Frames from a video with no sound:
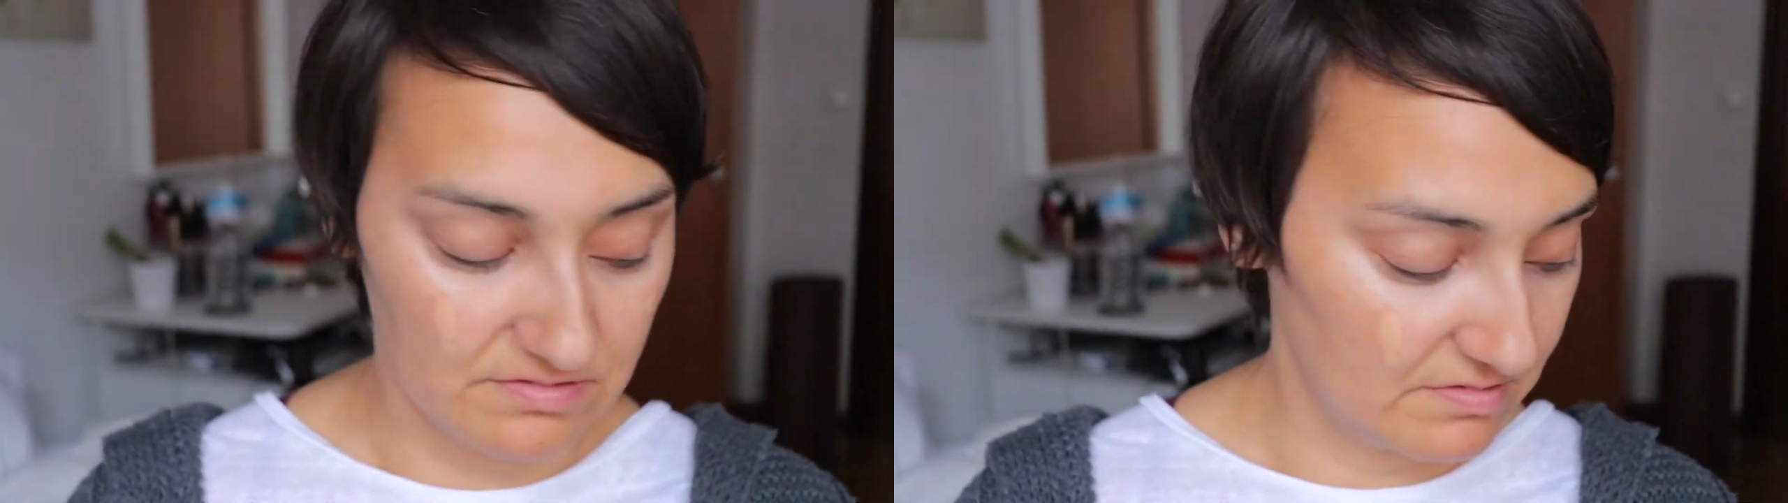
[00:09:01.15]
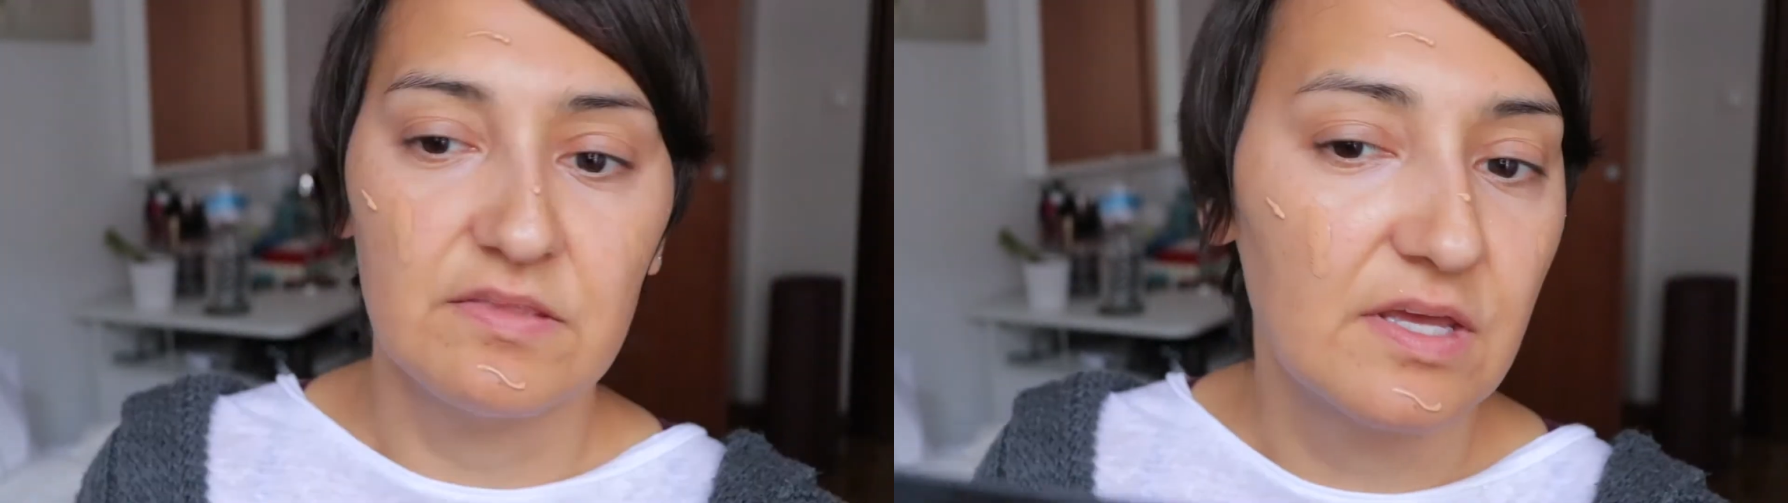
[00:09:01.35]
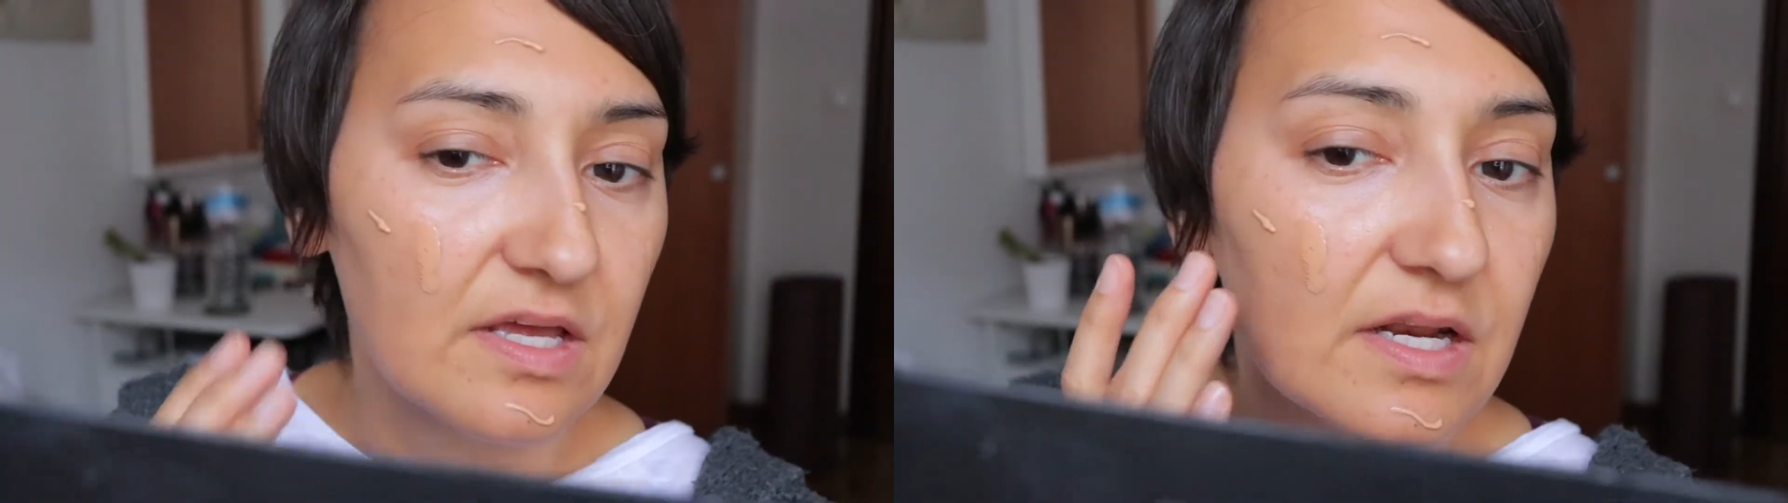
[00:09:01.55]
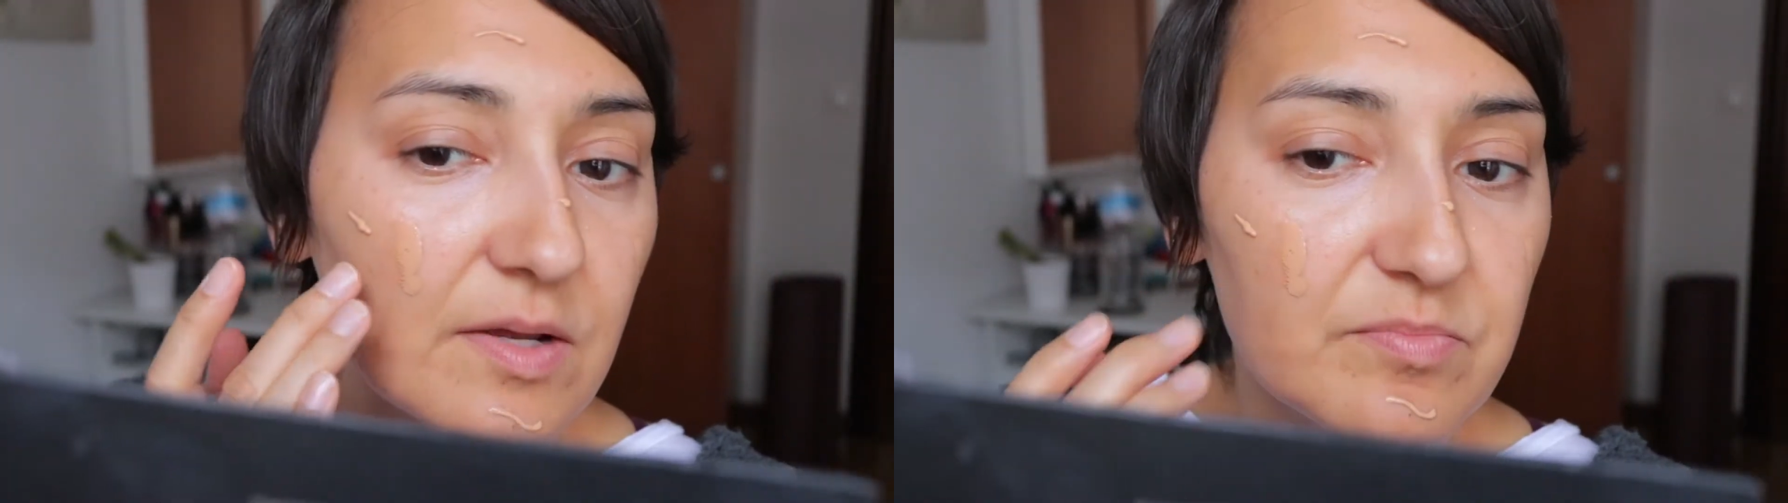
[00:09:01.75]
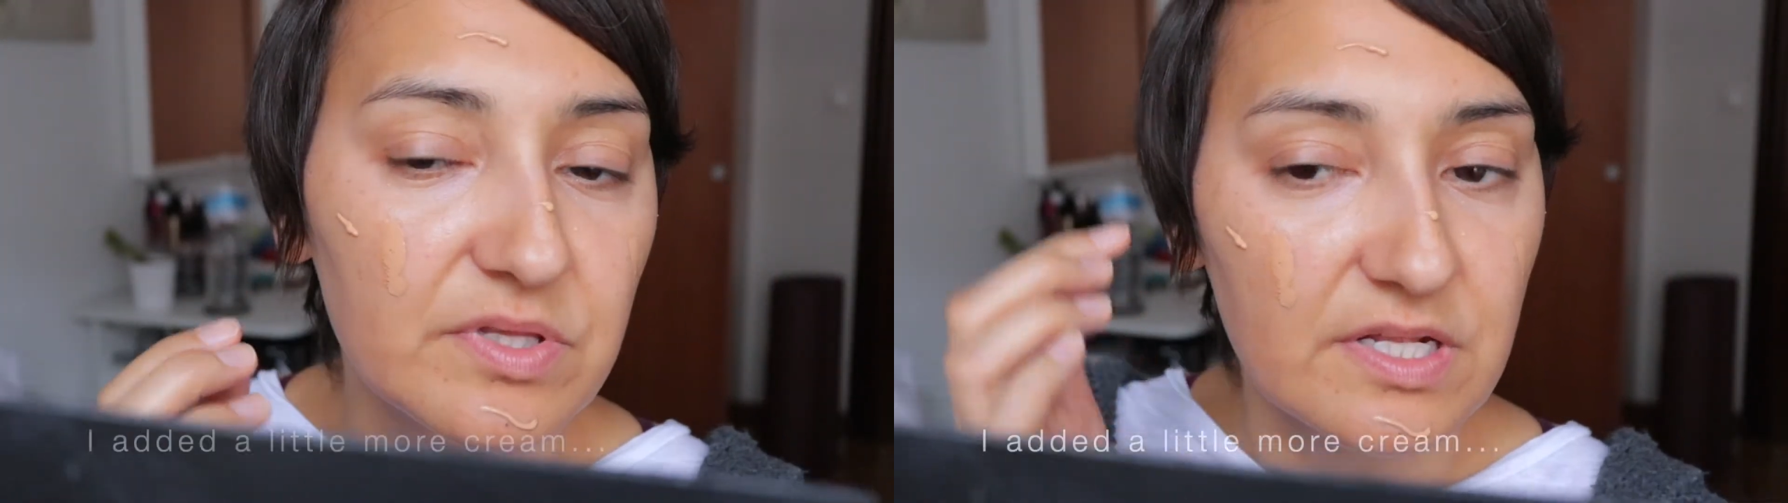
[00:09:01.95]
and then
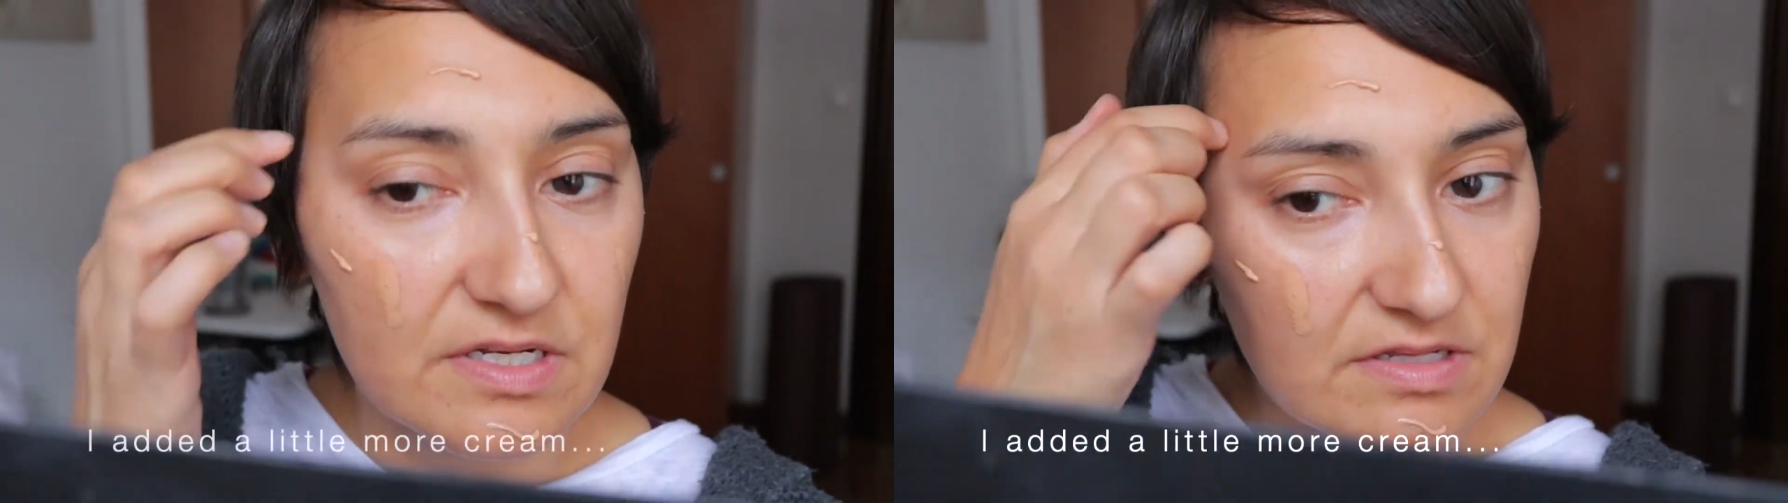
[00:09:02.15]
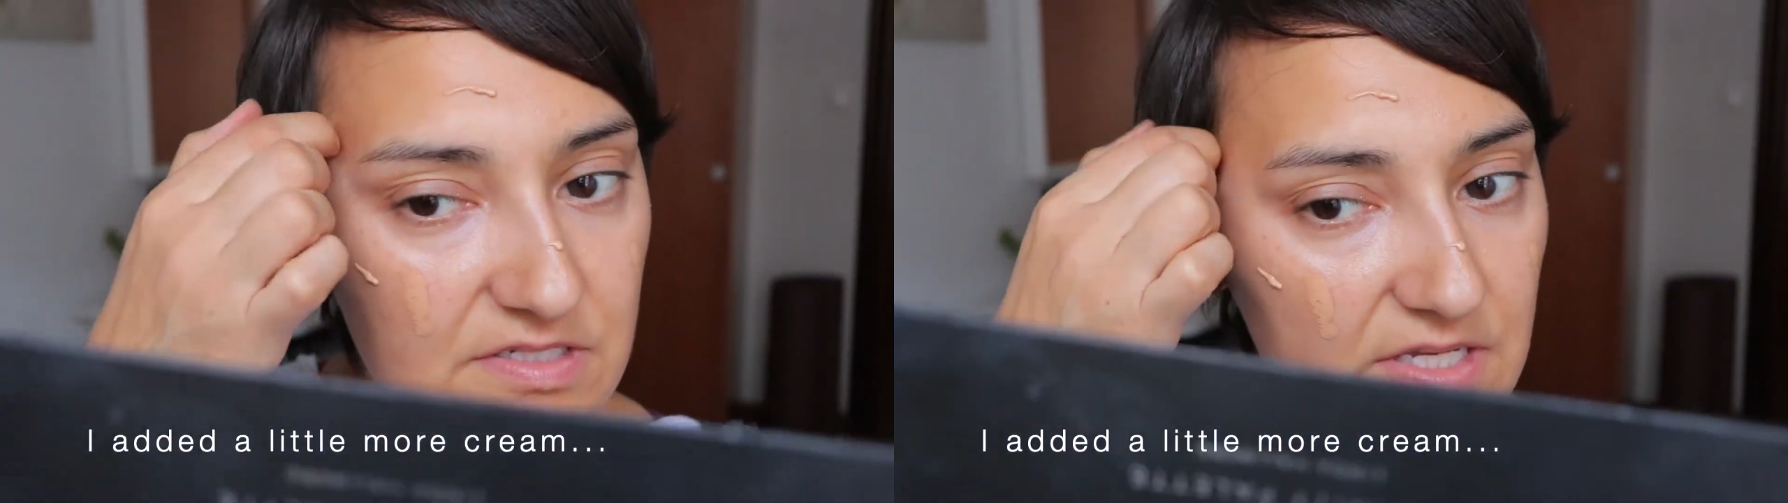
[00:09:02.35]
I blend this